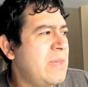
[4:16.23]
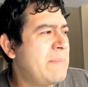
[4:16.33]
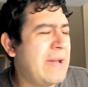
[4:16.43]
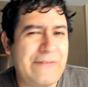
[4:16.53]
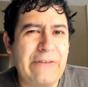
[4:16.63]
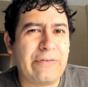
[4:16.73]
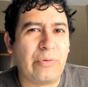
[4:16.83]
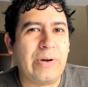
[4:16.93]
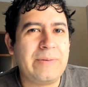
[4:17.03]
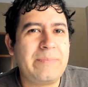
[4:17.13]
My favorite
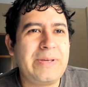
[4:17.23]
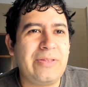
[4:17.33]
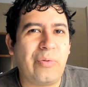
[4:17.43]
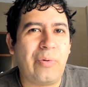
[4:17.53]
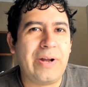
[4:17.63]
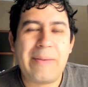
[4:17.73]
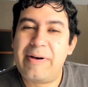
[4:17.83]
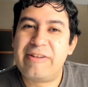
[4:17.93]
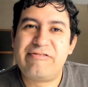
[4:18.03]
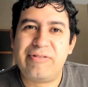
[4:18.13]
one being the one at
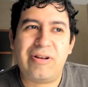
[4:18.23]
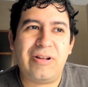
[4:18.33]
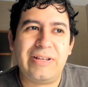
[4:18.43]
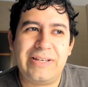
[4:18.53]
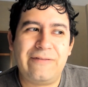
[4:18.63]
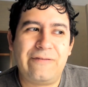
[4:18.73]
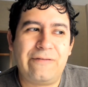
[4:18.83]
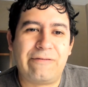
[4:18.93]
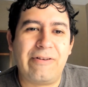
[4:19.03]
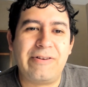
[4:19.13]
Montreal in
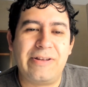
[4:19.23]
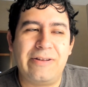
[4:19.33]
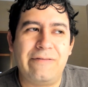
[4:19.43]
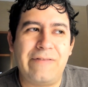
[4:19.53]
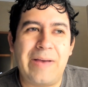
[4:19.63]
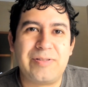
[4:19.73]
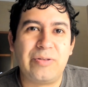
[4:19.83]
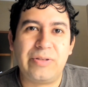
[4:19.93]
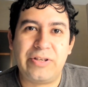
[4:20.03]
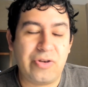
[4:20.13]
front of
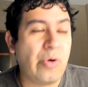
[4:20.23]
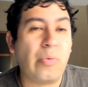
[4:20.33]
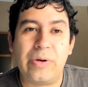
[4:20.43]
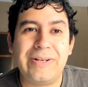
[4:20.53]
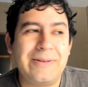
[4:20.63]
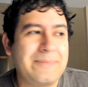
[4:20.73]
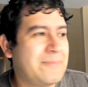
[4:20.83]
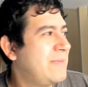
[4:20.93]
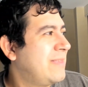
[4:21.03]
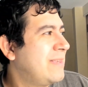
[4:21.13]
absolutely no one.
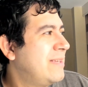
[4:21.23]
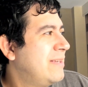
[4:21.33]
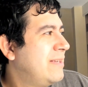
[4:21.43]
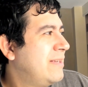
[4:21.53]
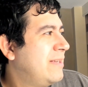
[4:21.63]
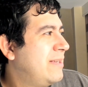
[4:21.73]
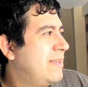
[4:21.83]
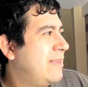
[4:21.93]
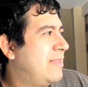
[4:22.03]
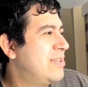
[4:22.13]

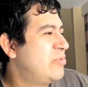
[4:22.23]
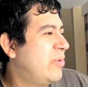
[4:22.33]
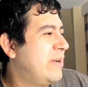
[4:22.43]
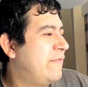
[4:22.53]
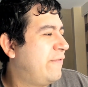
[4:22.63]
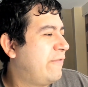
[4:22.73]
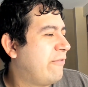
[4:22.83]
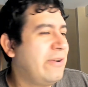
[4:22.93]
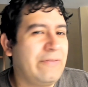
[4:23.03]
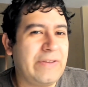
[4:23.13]
This one in
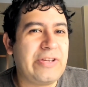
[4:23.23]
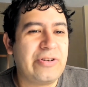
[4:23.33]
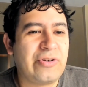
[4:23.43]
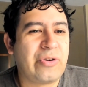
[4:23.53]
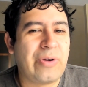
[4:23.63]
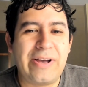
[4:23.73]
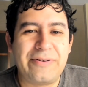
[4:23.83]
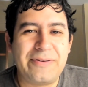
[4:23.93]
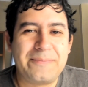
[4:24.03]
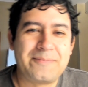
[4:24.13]
front of a good
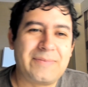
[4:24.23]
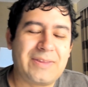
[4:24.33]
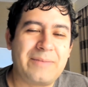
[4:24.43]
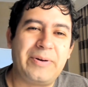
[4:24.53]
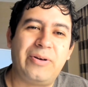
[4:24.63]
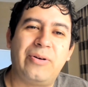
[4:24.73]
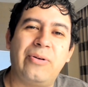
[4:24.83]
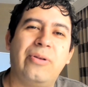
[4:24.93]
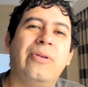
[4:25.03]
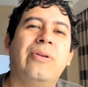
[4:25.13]
crowd.
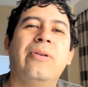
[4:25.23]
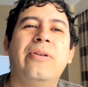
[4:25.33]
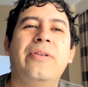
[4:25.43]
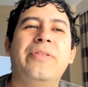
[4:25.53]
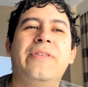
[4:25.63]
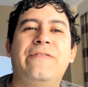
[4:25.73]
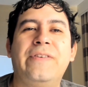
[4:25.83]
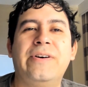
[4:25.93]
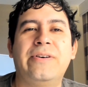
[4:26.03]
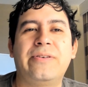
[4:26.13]
Behold the
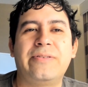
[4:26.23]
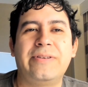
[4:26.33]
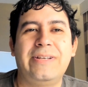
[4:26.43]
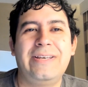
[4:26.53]
phone.